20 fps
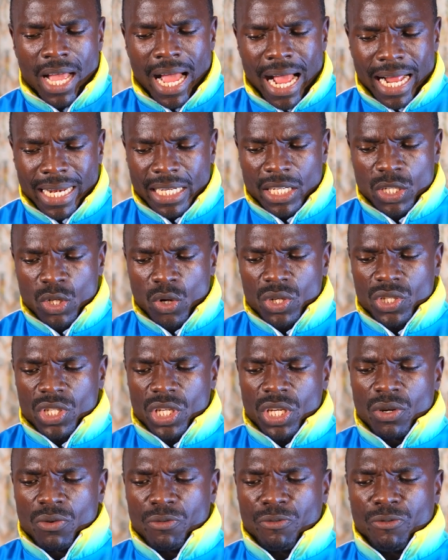And those
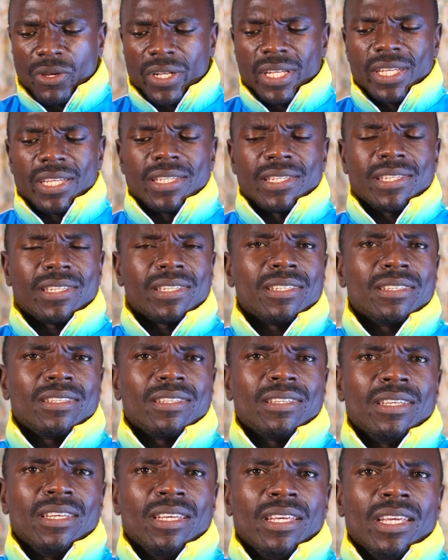ill feelings
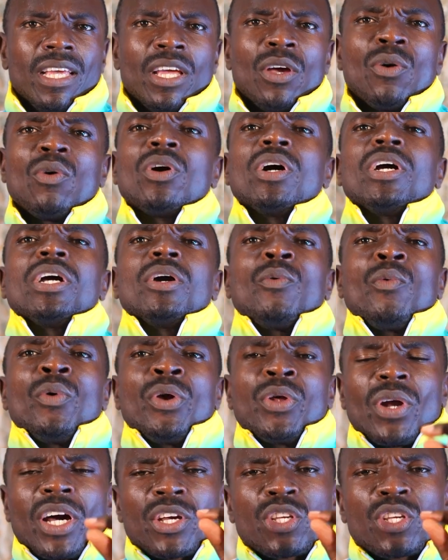will